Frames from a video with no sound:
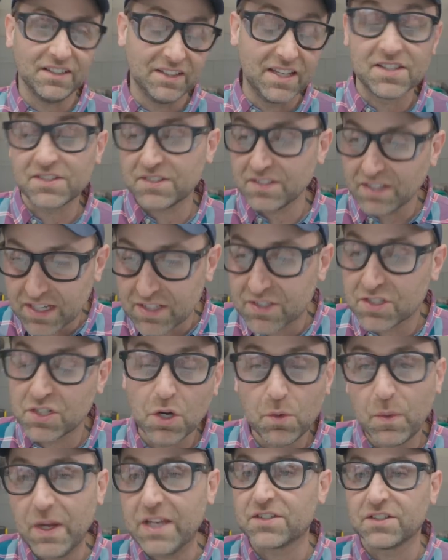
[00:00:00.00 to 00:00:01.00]
At least it's
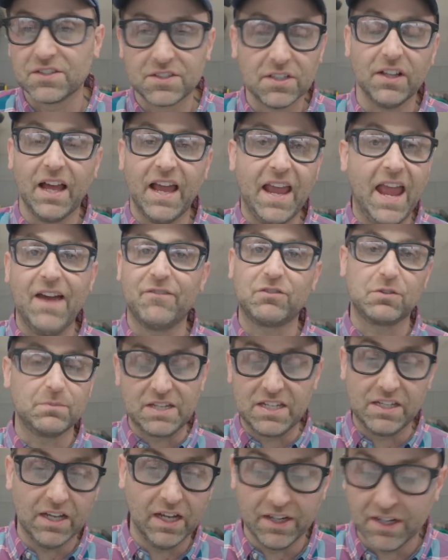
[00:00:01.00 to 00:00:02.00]
2 weeks until I have to
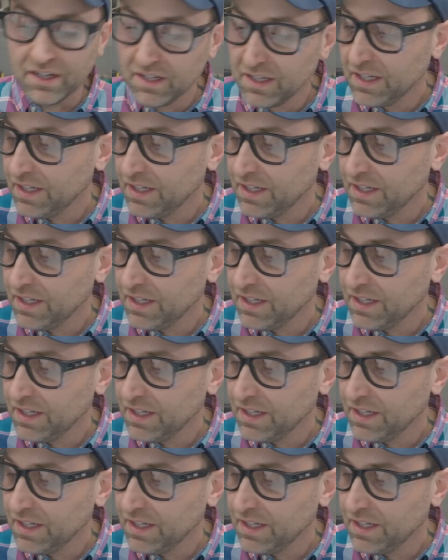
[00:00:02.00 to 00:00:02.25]
be done.